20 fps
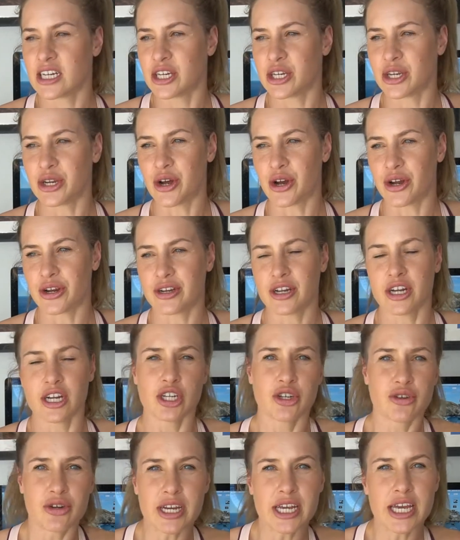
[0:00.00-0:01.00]
you know,
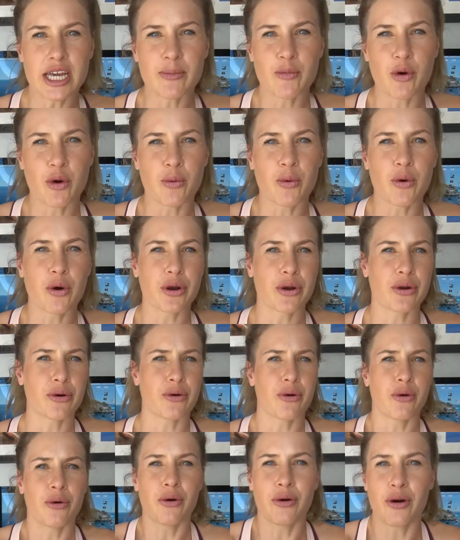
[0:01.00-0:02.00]
drinking more water
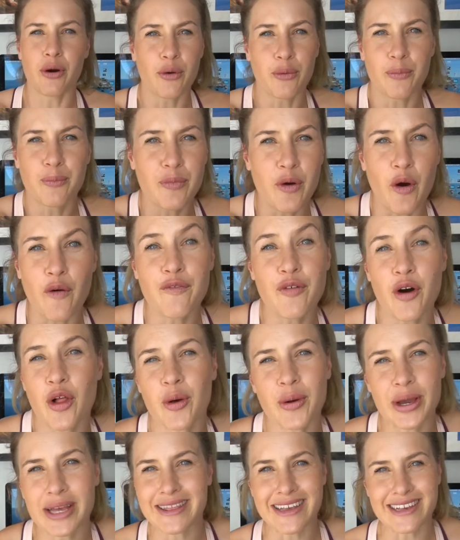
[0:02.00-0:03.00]
or
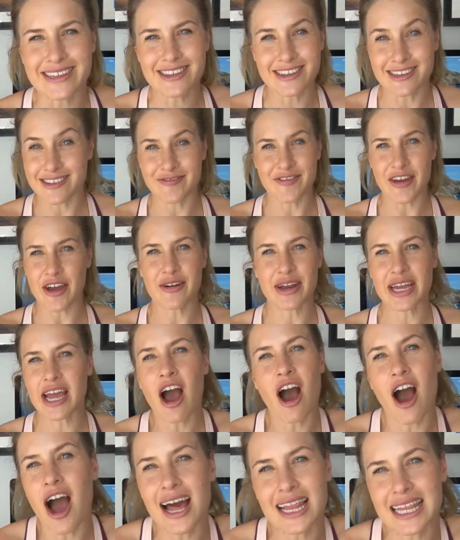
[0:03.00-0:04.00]
following this very
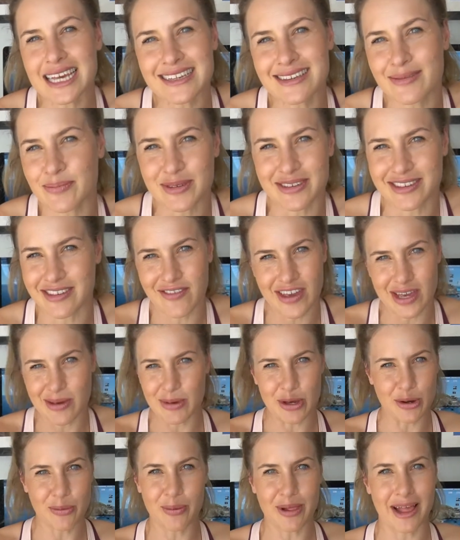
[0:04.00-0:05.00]
highly specific
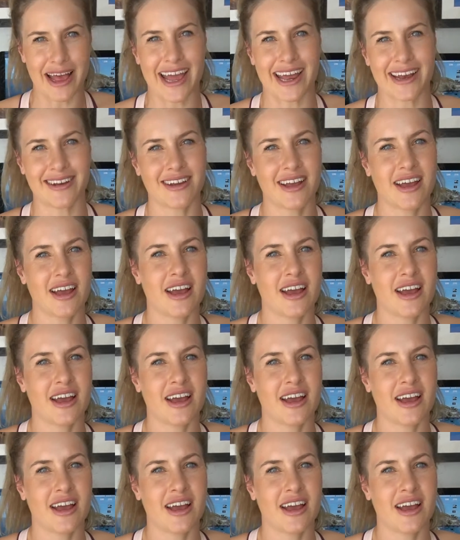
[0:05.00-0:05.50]
meal plan.